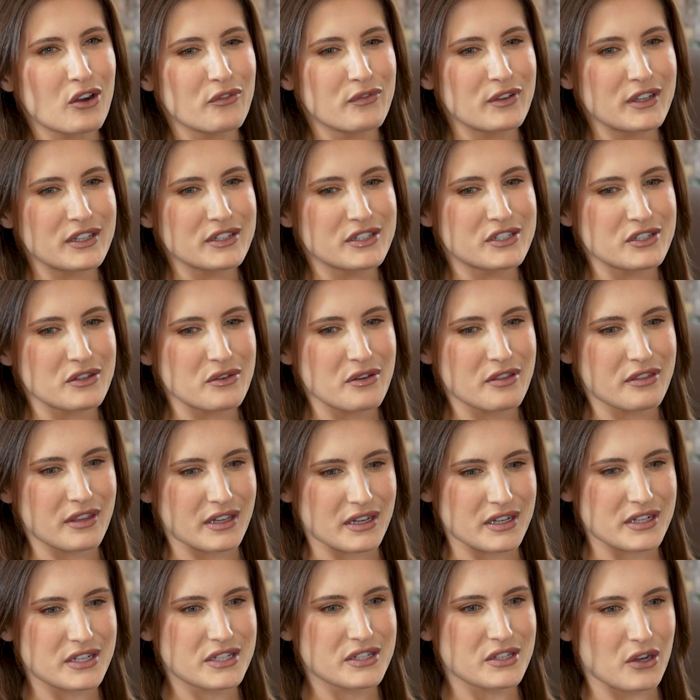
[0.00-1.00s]
of it do you
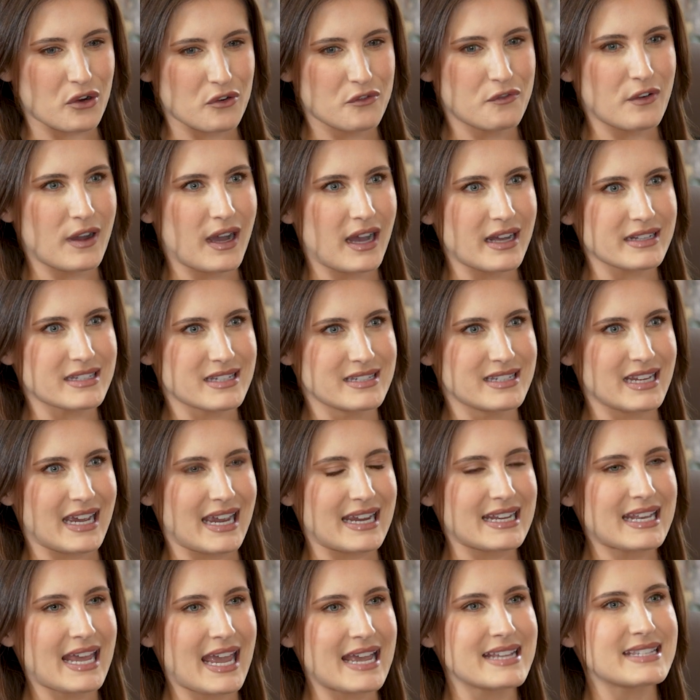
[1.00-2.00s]
think so far to
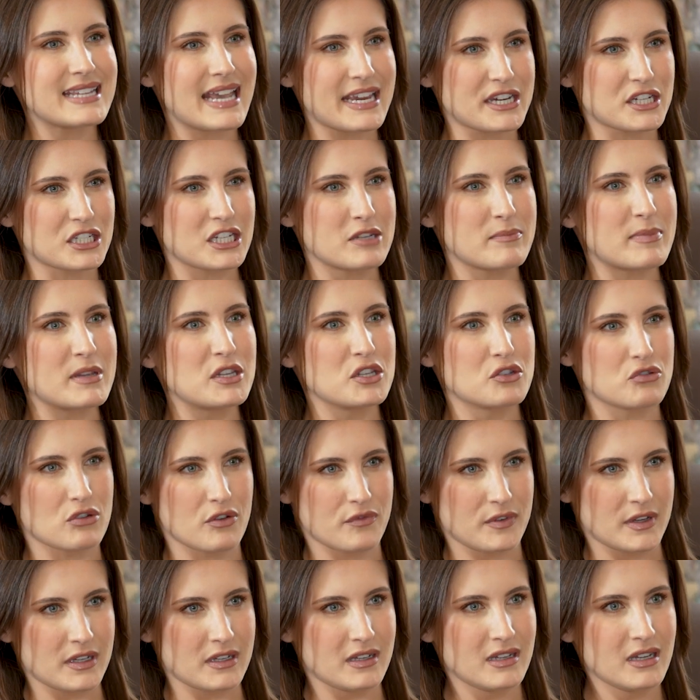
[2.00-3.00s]
date has actually been
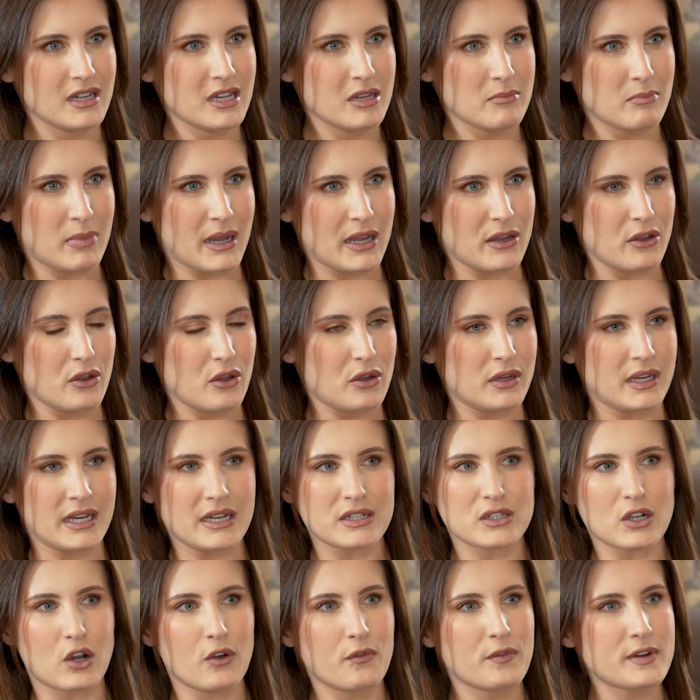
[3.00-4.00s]
driven by
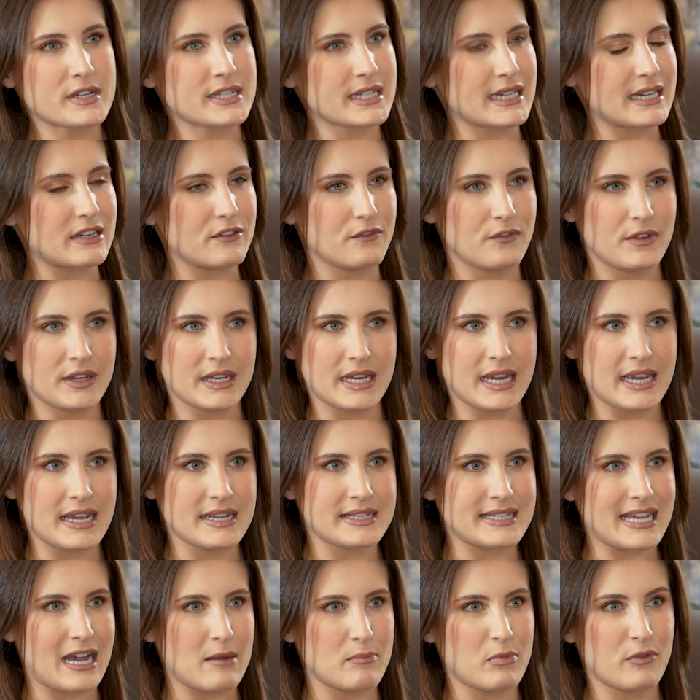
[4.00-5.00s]
earnings? Obviously Nvidia
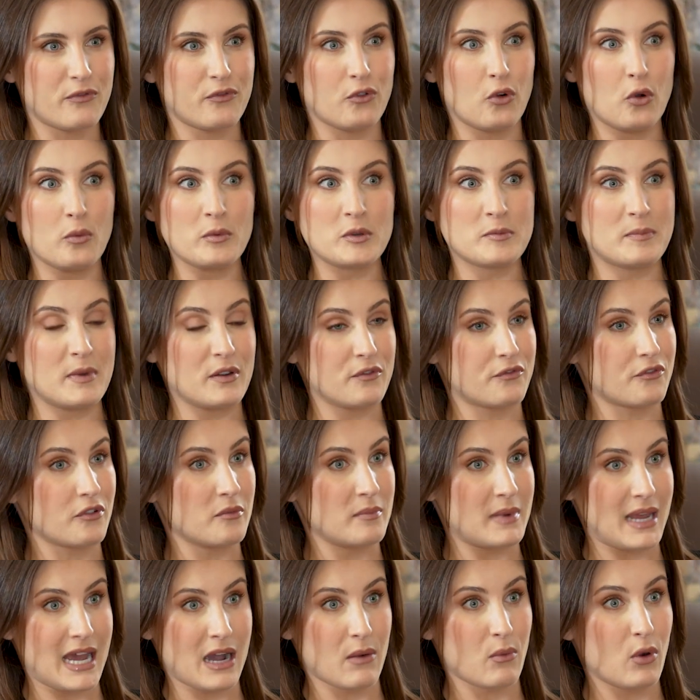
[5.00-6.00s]
has outperformed, but
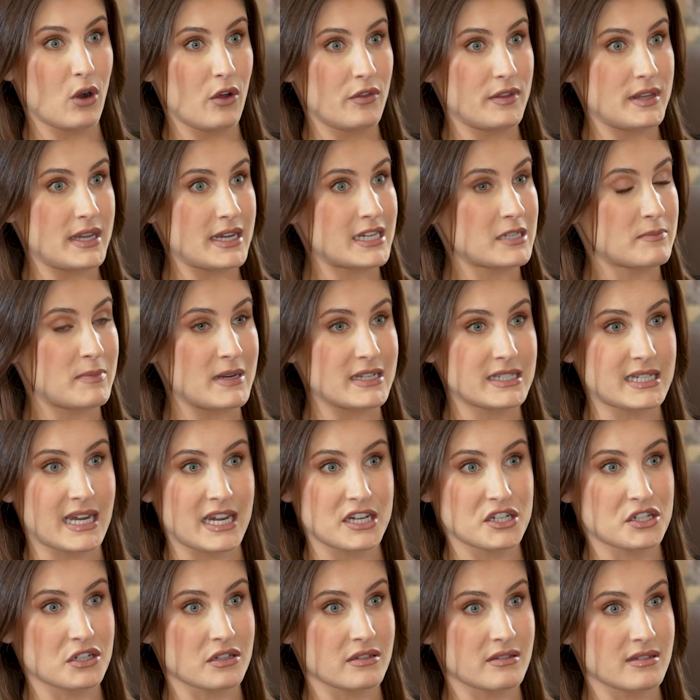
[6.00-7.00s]
from now on the
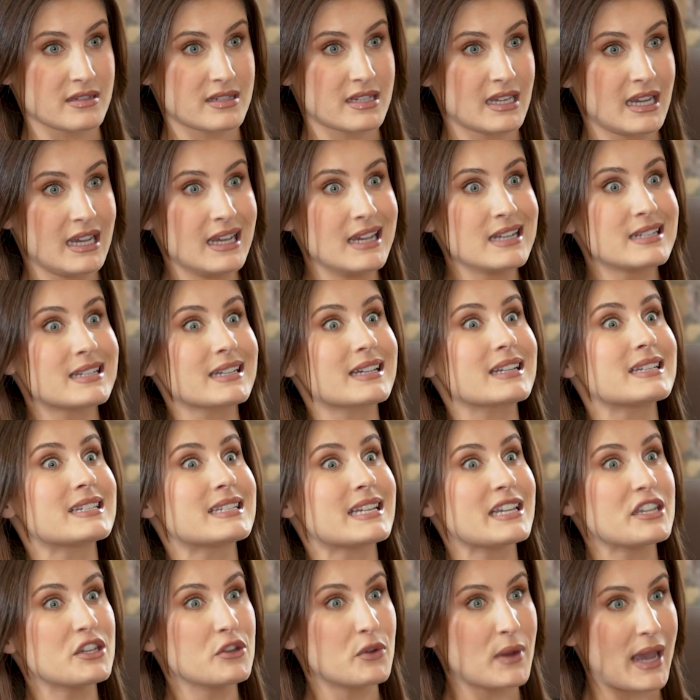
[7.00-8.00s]
expectations to
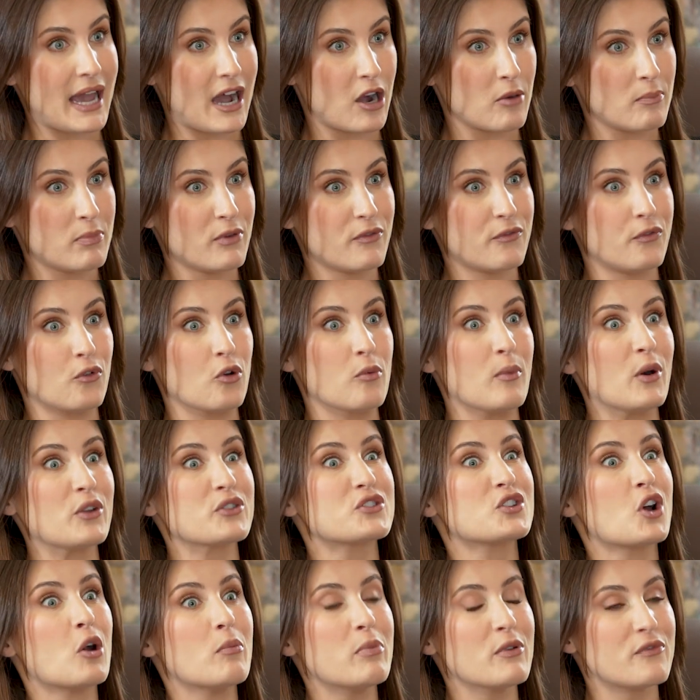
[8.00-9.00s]
continue to outperform on
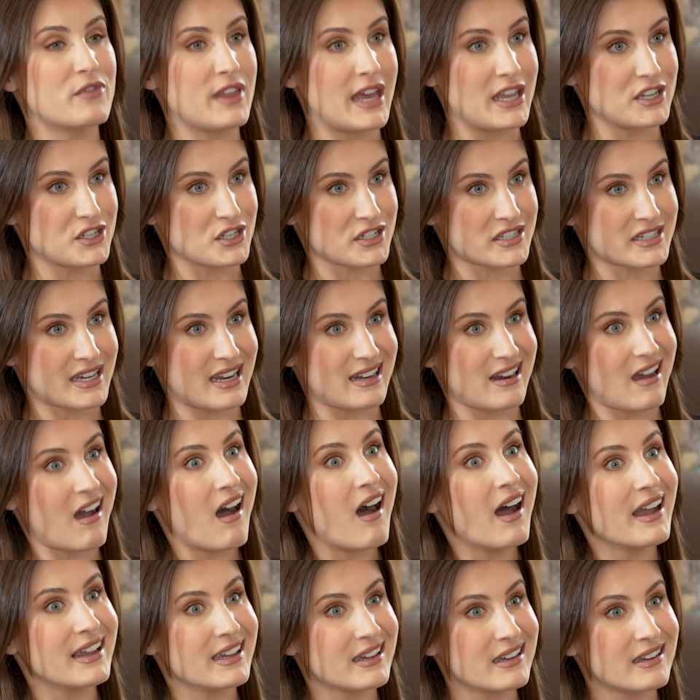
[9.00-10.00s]
top of that just get
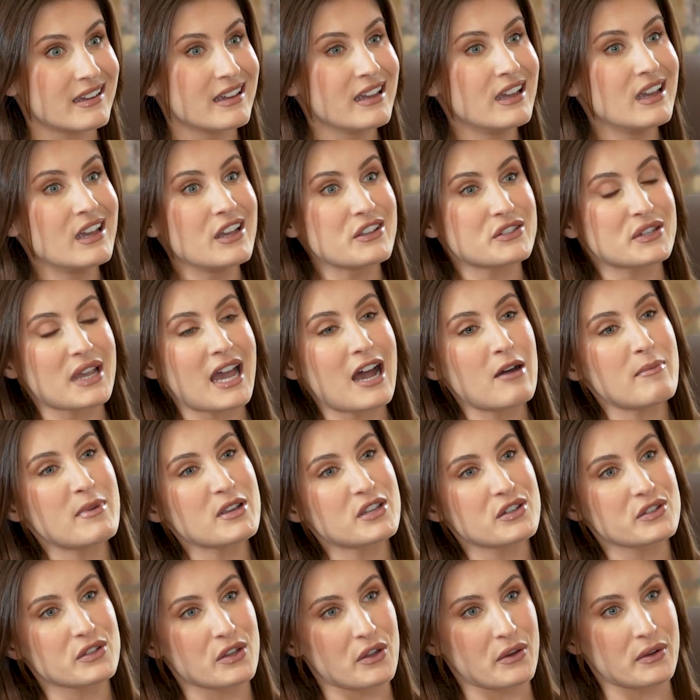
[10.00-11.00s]
higher. So how
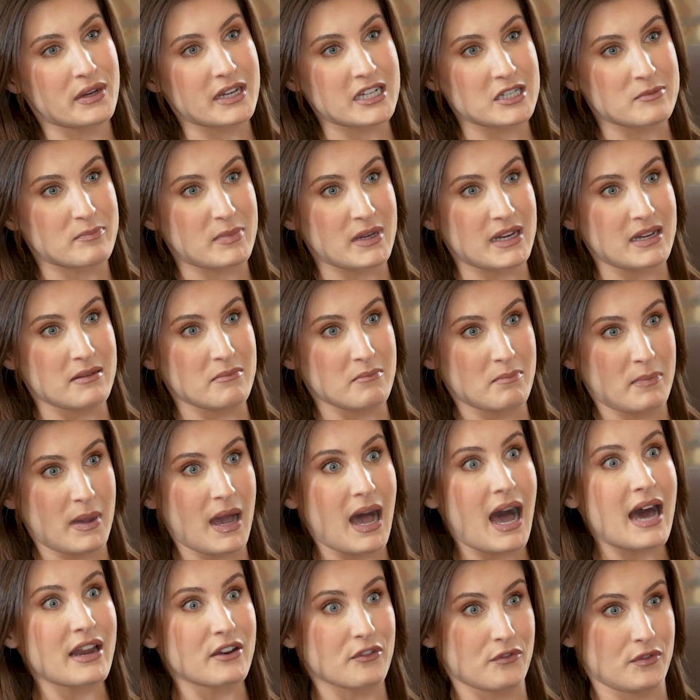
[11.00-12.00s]
much has earnings been
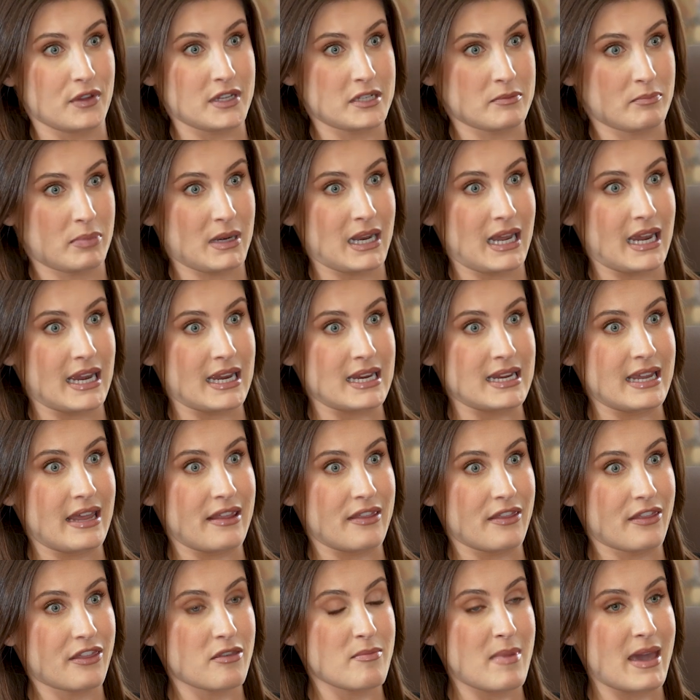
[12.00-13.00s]
part of this play
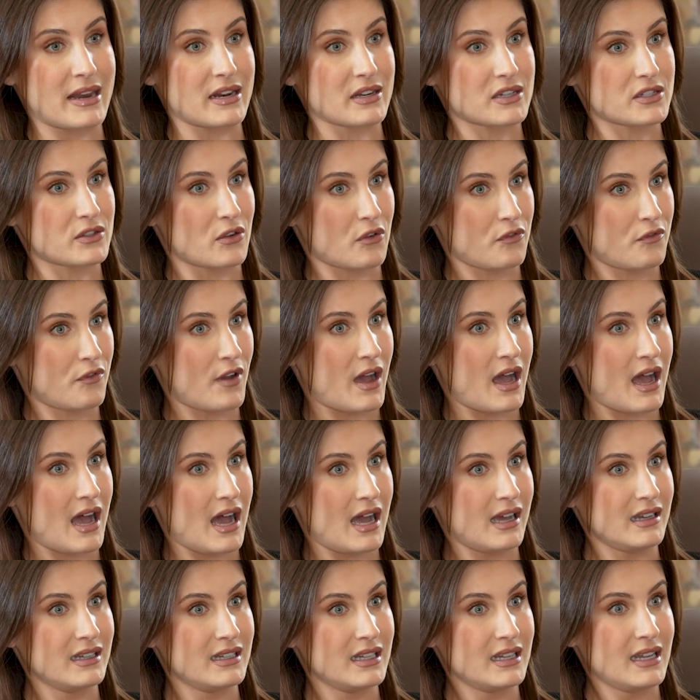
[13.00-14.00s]
and thematic so
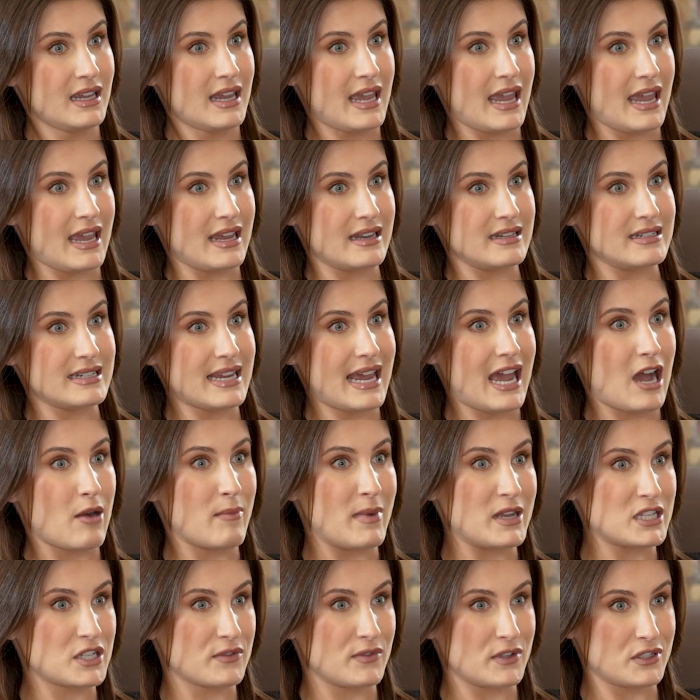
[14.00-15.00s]
far, and how
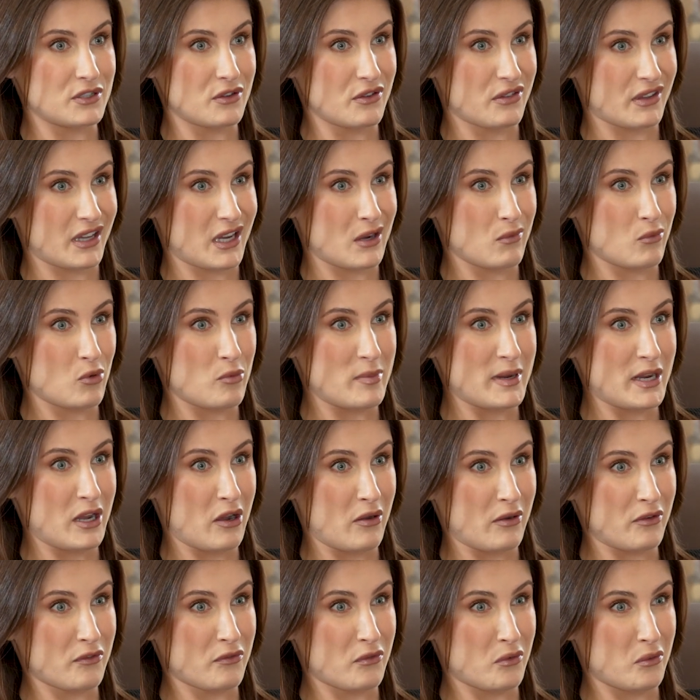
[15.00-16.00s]
much of it do you think it will be
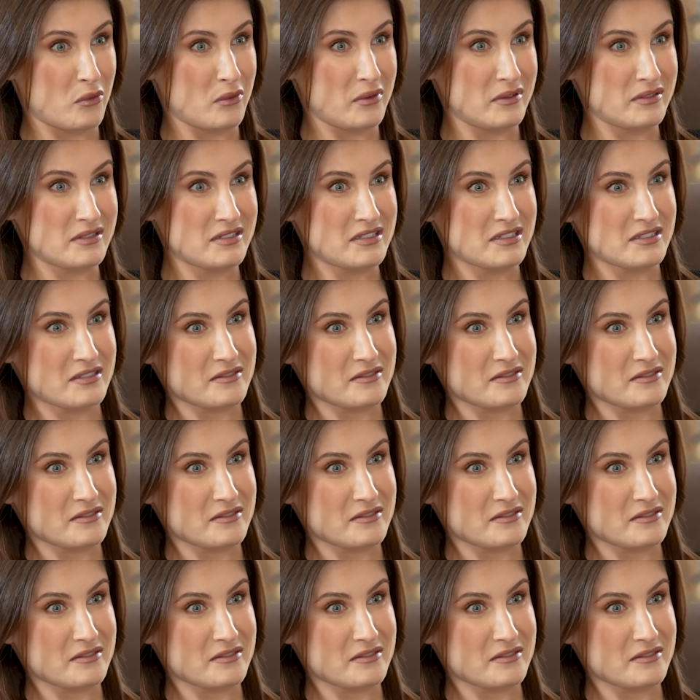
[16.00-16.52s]
going forward?